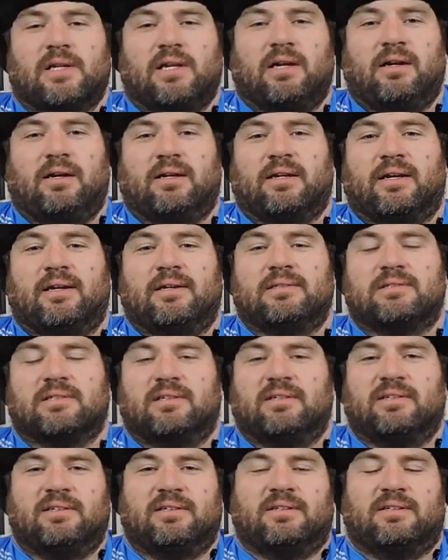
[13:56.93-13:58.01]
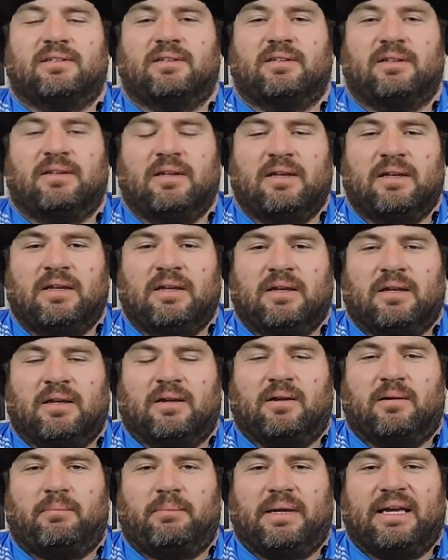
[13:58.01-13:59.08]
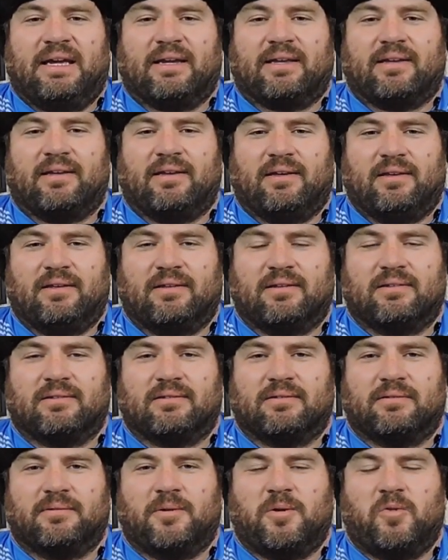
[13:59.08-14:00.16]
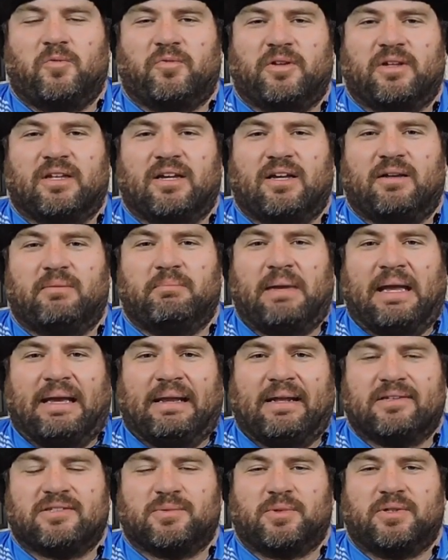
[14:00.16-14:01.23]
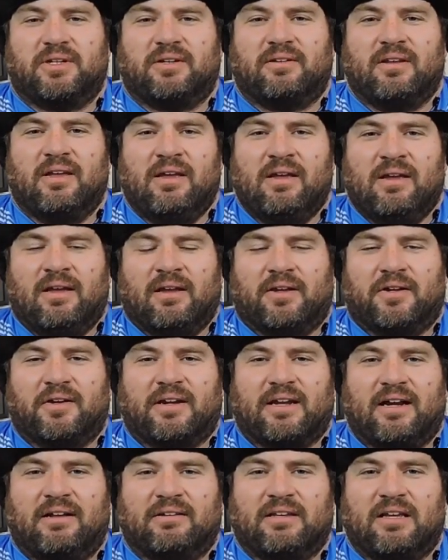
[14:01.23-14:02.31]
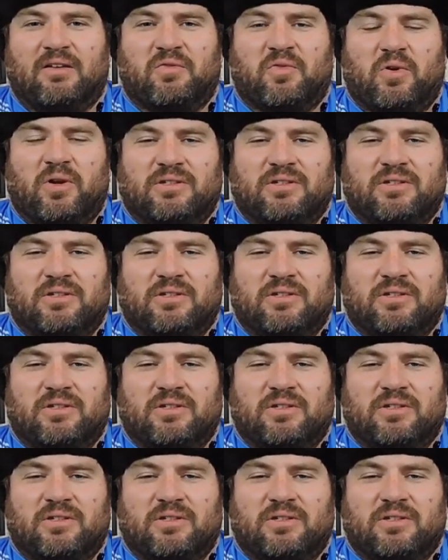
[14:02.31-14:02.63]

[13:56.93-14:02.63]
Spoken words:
Alright, guys. I'm back. Hopefully Matt had some good content for